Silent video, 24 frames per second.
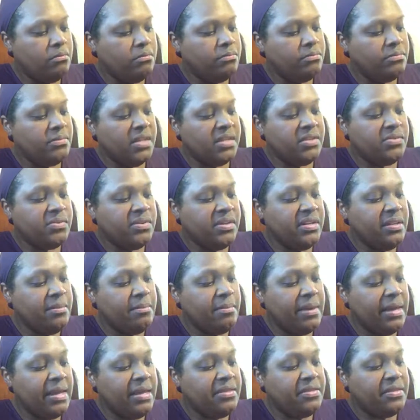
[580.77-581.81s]
That's really the
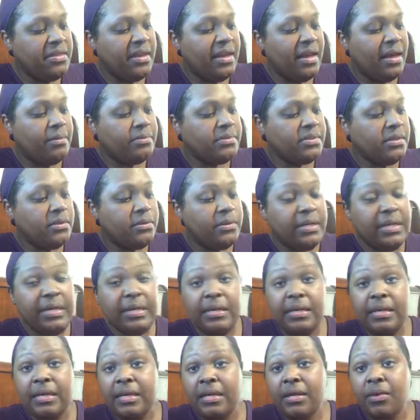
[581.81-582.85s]
main thing I was going to eat
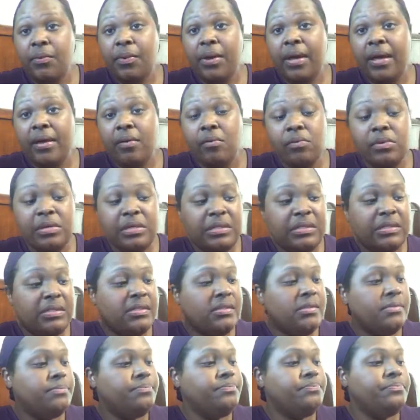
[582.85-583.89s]
anyway, was
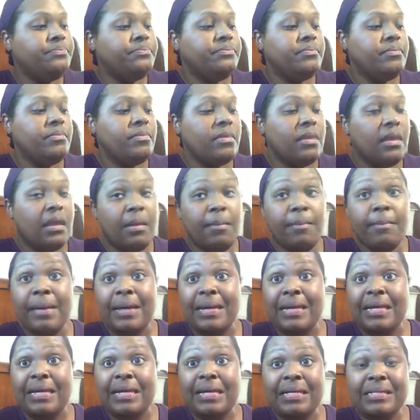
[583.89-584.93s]
my
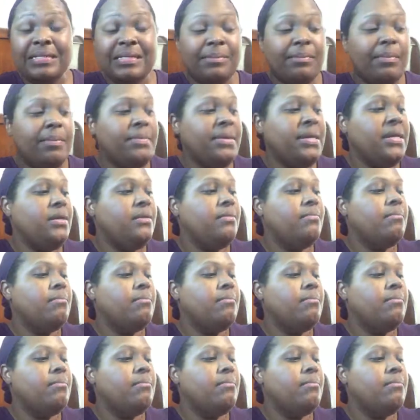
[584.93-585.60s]
eggs and meat.